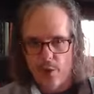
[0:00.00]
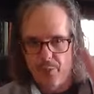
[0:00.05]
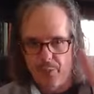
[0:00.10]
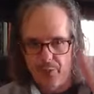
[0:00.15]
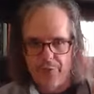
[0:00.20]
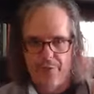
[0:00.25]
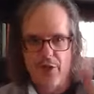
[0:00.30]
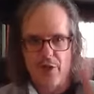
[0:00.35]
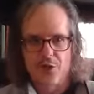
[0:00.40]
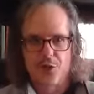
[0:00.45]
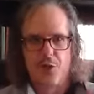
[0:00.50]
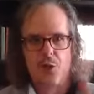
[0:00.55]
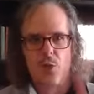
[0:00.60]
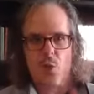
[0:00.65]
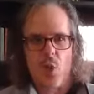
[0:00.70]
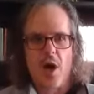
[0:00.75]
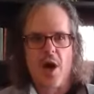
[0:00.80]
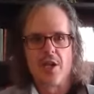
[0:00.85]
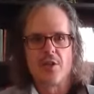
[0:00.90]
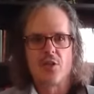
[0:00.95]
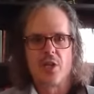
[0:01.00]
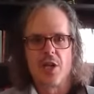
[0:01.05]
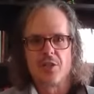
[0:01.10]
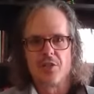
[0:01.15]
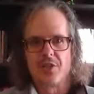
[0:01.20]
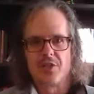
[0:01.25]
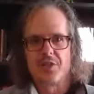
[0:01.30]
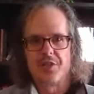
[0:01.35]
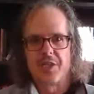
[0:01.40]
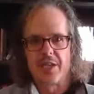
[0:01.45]
professional wine
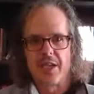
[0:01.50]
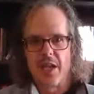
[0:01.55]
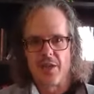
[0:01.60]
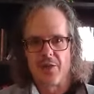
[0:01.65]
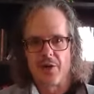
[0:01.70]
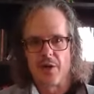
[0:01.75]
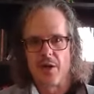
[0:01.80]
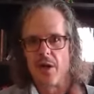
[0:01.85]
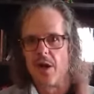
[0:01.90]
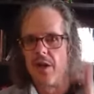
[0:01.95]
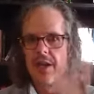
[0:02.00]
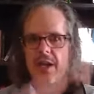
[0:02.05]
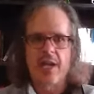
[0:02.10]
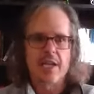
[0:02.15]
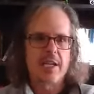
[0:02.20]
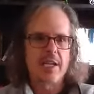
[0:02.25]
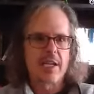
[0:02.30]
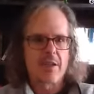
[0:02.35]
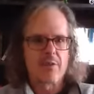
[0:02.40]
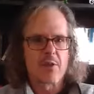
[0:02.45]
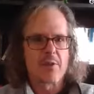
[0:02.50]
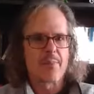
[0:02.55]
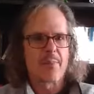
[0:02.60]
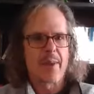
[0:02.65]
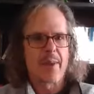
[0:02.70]
judges together on any given